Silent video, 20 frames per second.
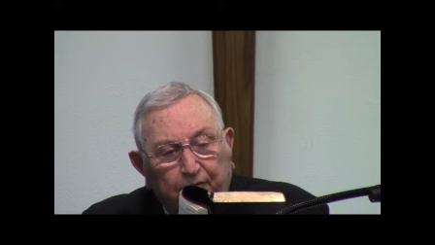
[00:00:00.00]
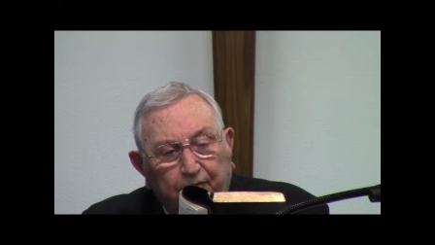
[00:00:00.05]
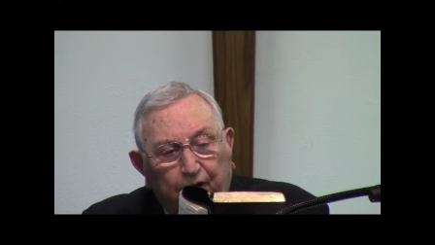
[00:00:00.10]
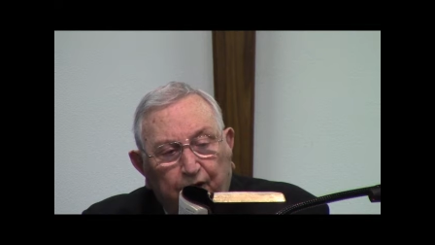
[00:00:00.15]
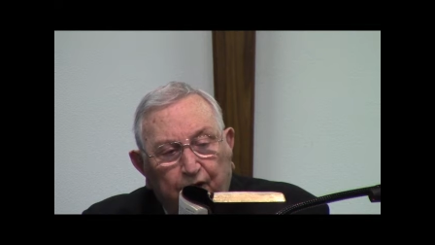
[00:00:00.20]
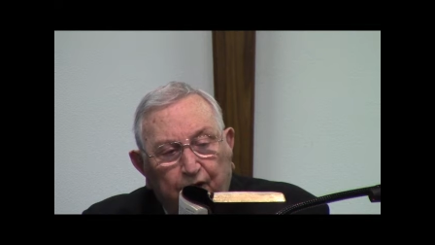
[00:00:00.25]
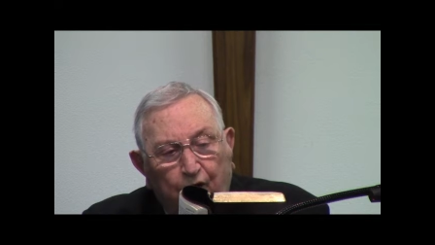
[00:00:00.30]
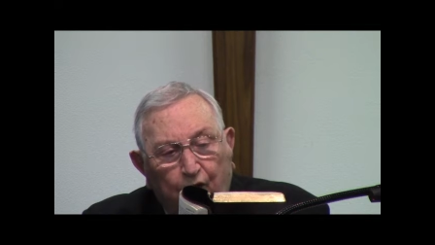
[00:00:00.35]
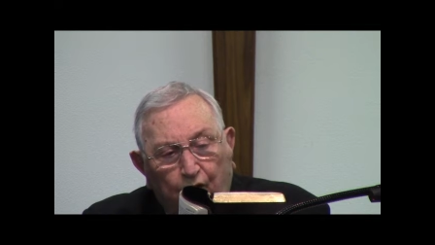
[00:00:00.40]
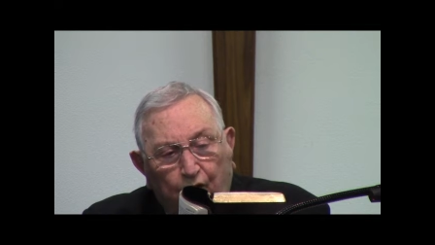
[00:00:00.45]

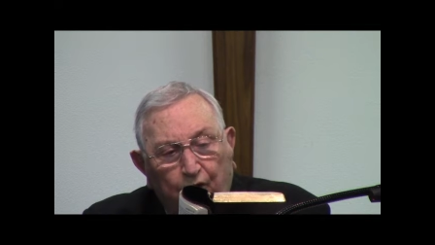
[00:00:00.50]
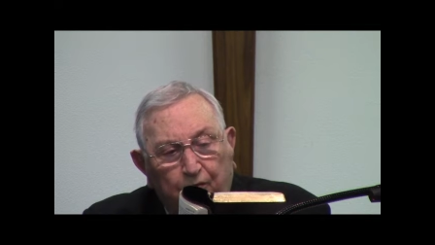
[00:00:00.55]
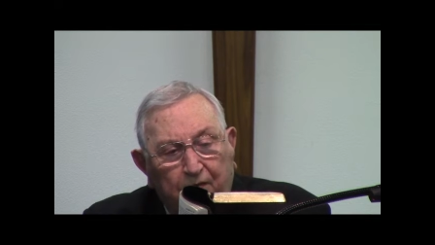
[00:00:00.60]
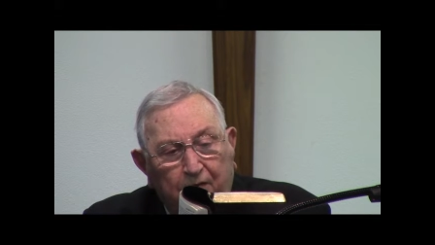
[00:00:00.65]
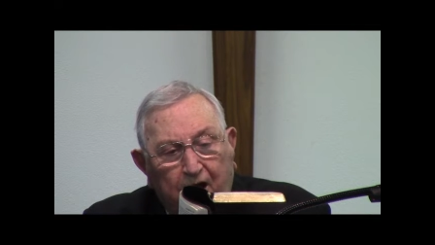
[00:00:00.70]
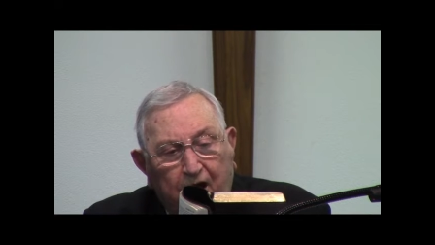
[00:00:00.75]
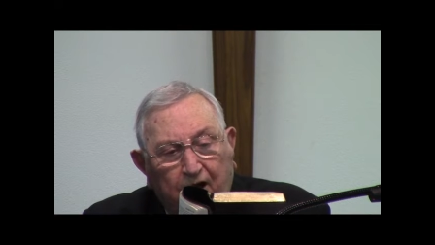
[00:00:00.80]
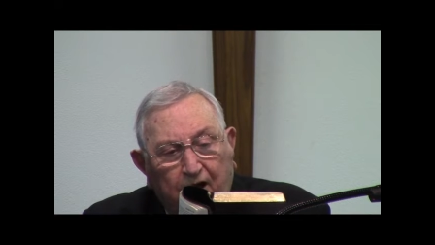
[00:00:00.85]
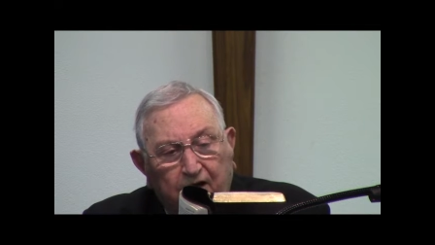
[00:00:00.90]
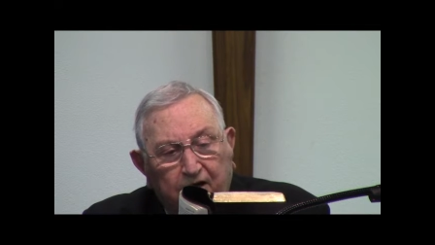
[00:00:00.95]
But
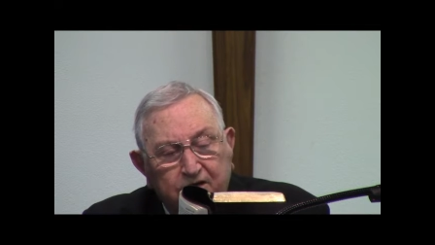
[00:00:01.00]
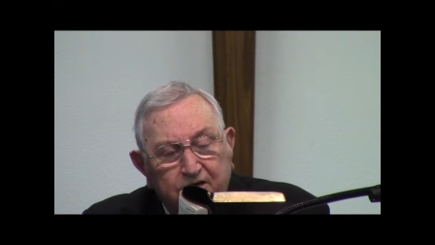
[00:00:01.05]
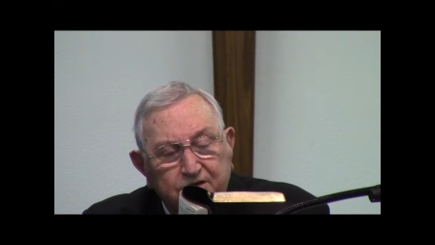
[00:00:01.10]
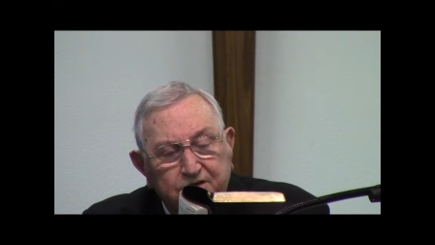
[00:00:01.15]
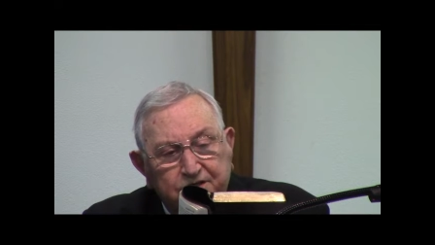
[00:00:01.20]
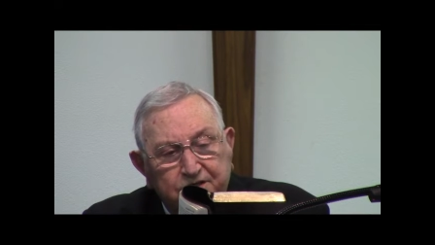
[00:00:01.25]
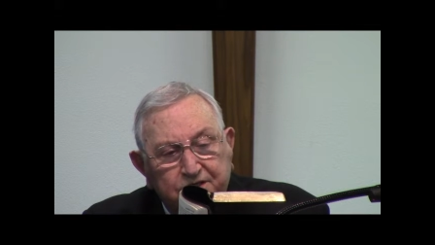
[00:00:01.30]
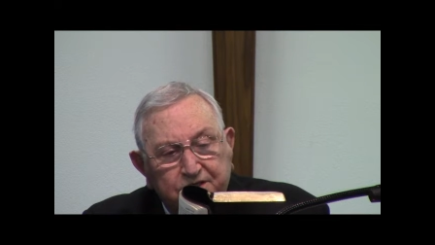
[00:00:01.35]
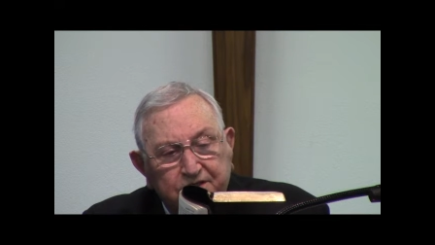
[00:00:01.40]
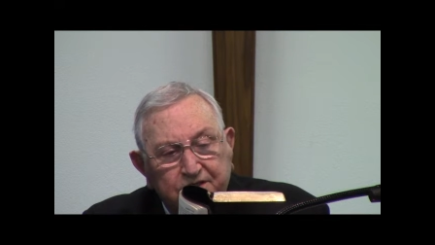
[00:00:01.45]

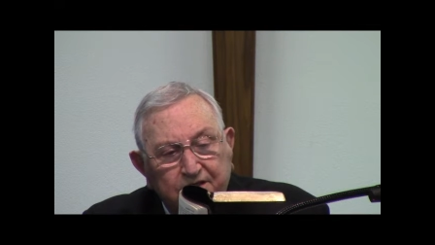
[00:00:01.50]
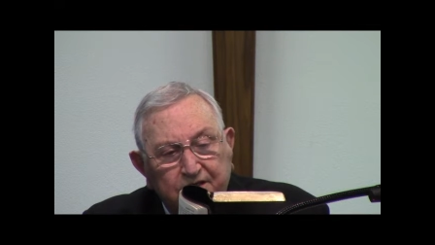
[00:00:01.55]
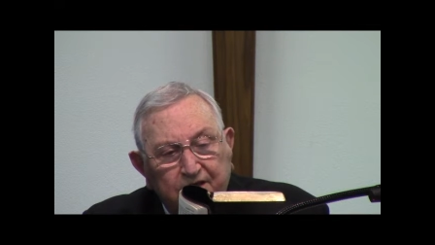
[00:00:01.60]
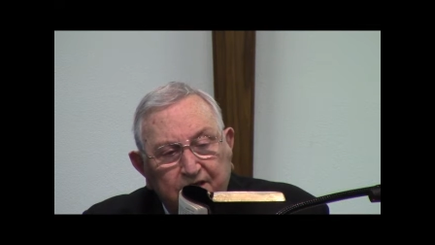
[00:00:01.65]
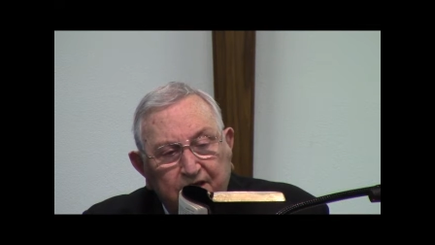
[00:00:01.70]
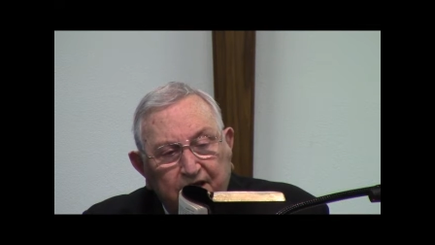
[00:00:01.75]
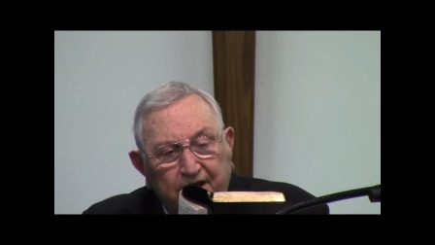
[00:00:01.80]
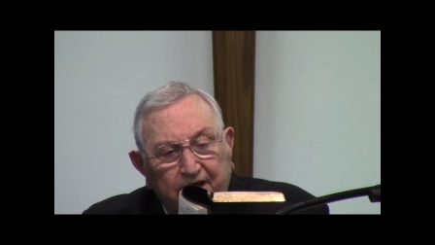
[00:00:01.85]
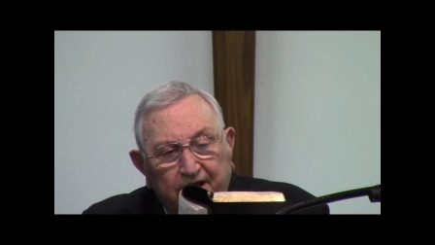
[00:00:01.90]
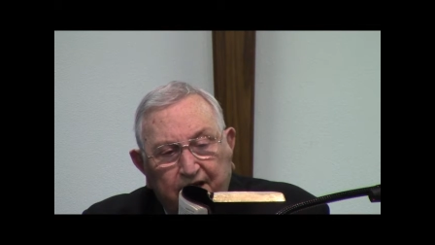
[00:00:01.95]
whoremongers
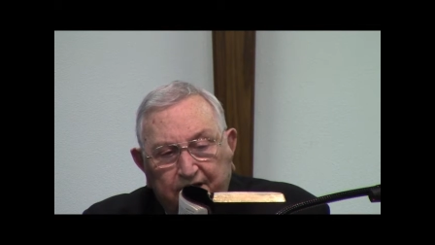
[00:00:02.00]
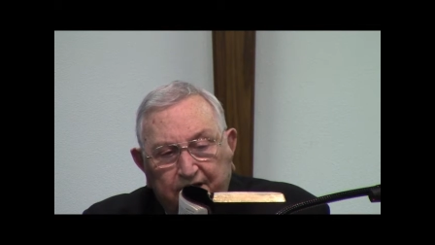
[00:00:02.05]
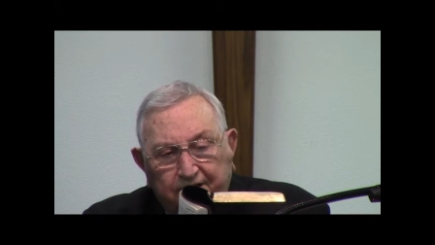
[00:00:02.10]
and